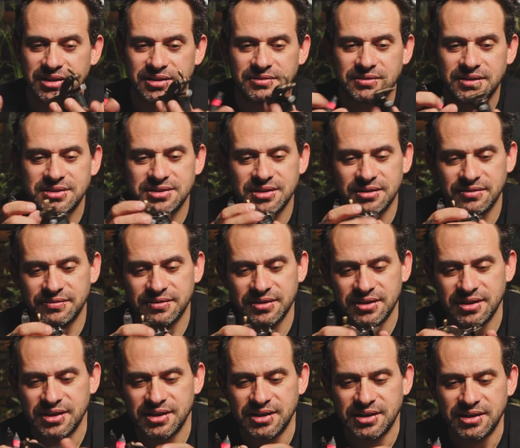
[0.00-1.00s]
Great stuff.
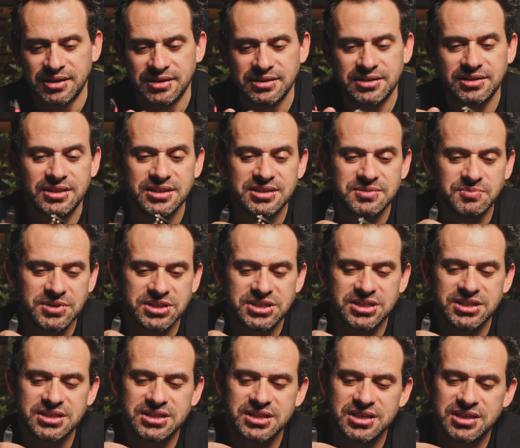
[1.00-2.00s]
So this
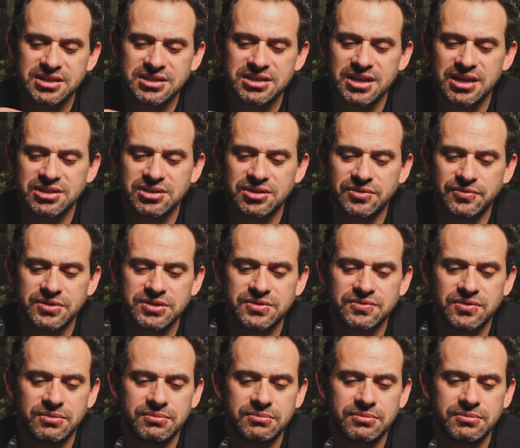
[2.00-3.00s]
machine here is actually was
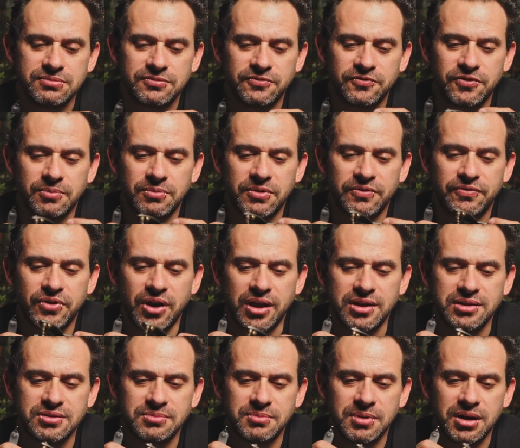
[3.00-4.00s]
from a
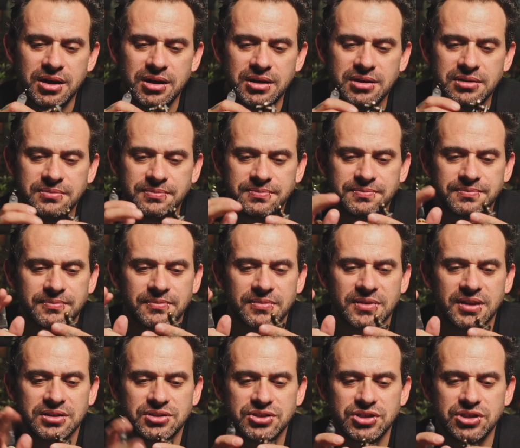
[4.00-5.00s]
friend of mine.
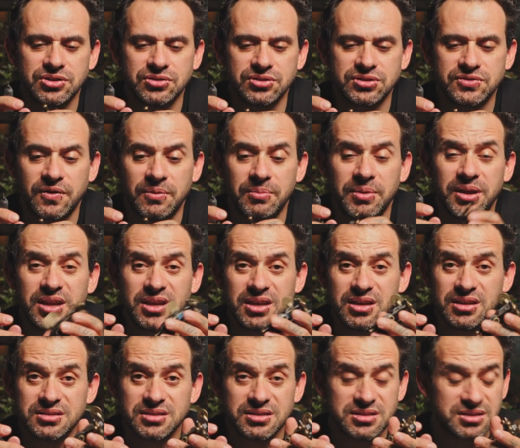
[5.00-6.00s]
She used for many
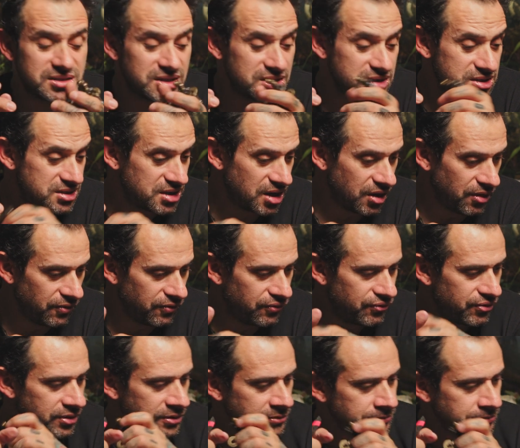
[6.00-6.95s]
years as herself,